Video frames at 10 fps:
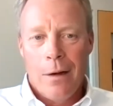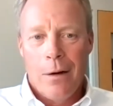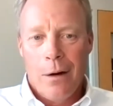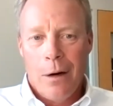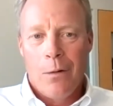
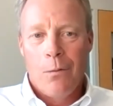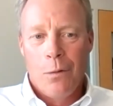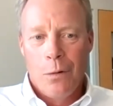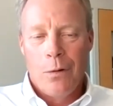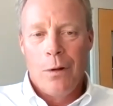our
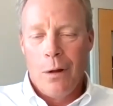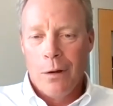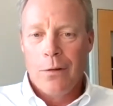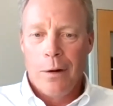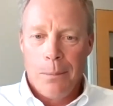real
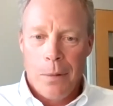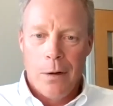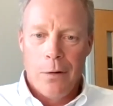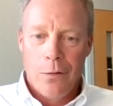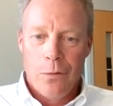long-term
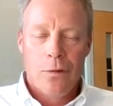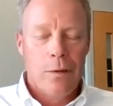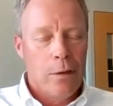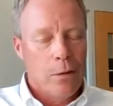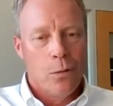partners who
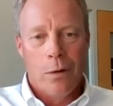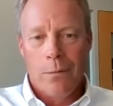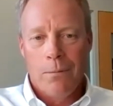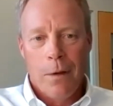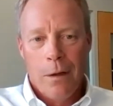still do
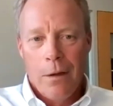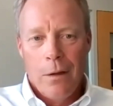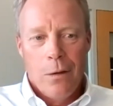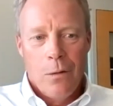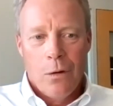a
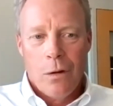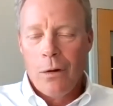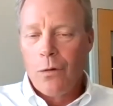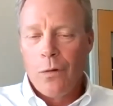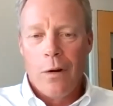
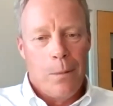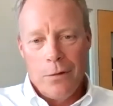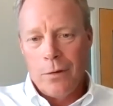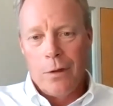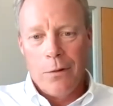incredible
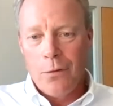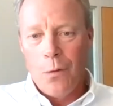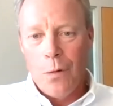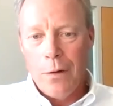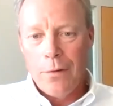service
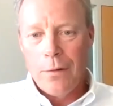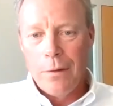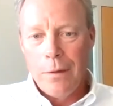for us.